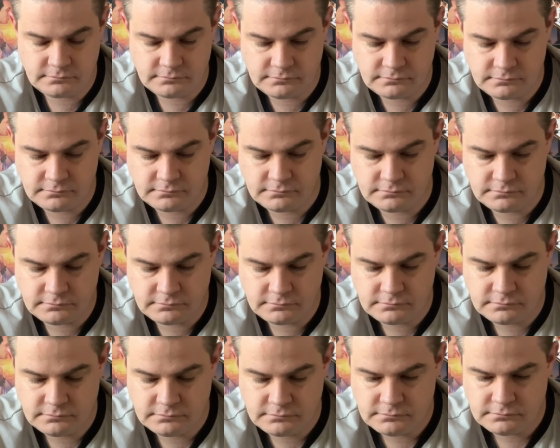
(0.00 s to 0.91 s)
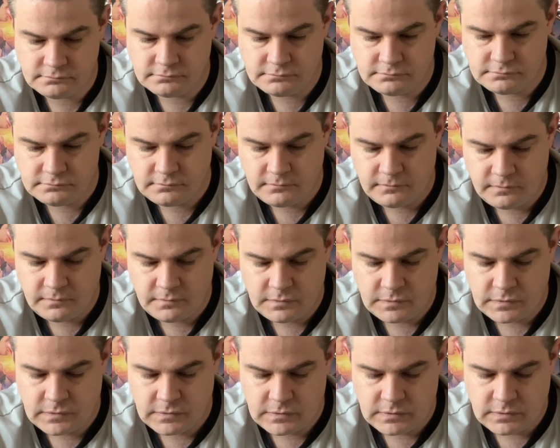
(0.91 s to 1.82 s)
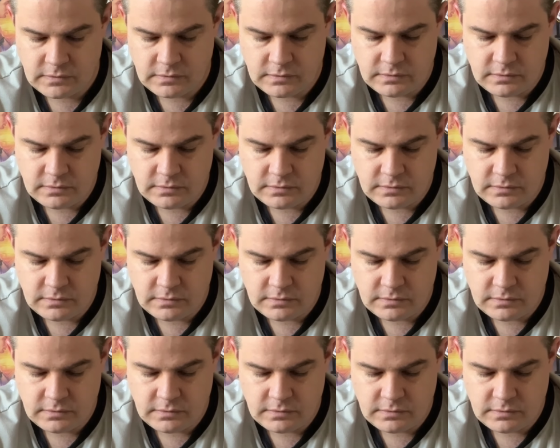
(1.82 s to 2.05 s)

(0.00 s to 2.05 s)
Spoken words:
Nobody speaks.